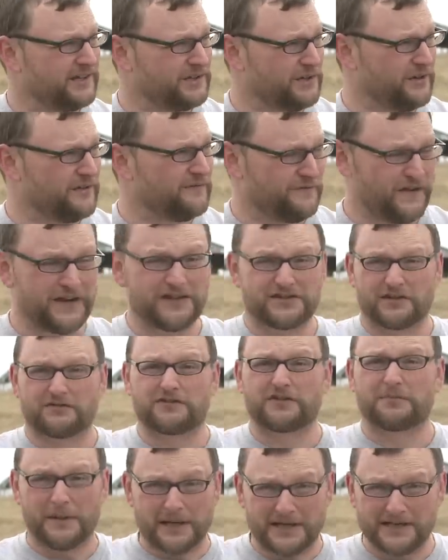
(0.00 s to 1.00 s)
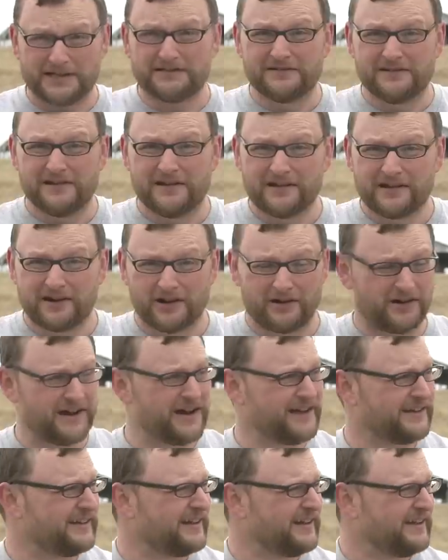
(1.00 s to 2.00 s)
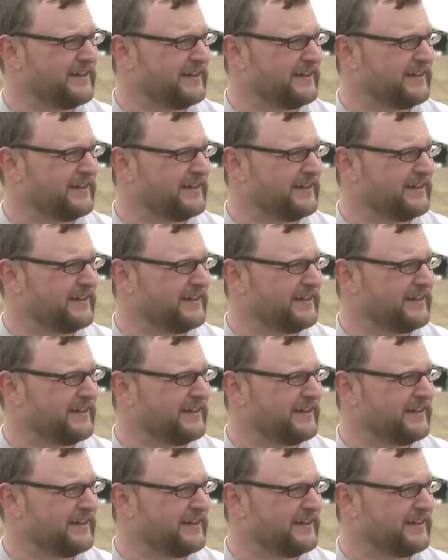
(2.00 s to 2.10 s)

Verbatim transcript: good feats of speed, all right?